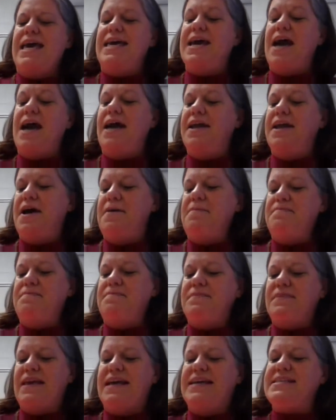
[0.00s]
he got up
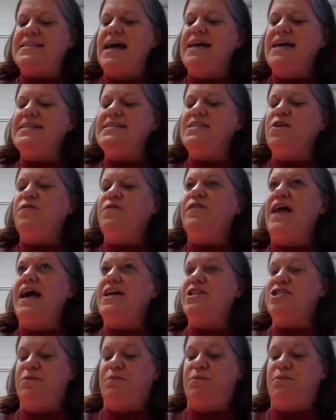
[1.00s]
his eyes still
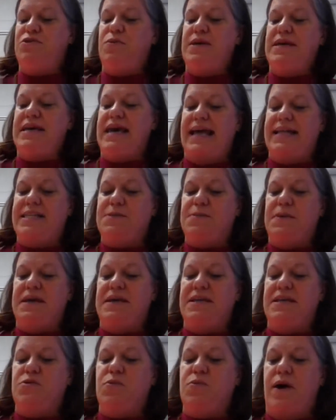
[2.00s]
flashing between gatsby
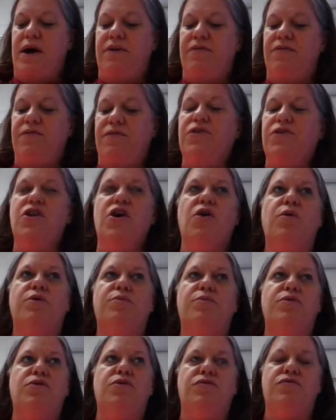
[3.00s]
and his wife no
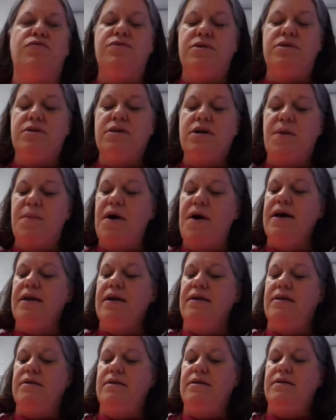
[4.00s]
one moved come
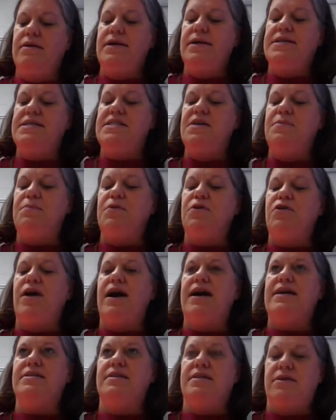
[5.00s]
on his temper
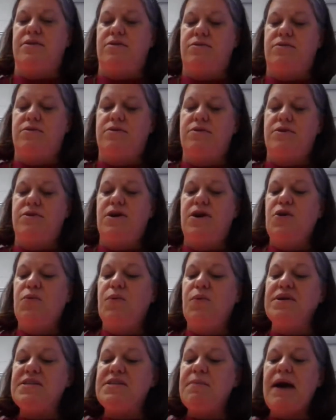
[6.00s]
cracked a little
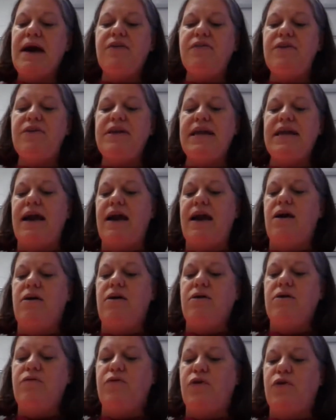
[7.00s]
what's the matter anyhow
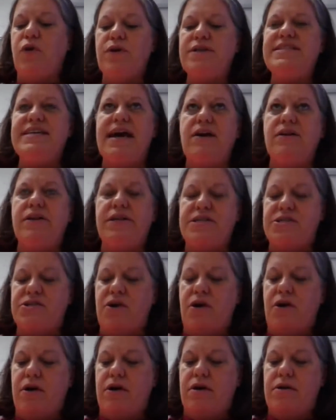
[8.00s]
if we're going to town let's
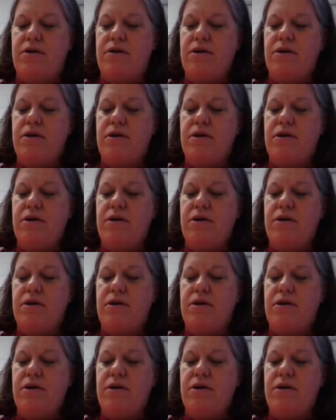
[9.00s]
start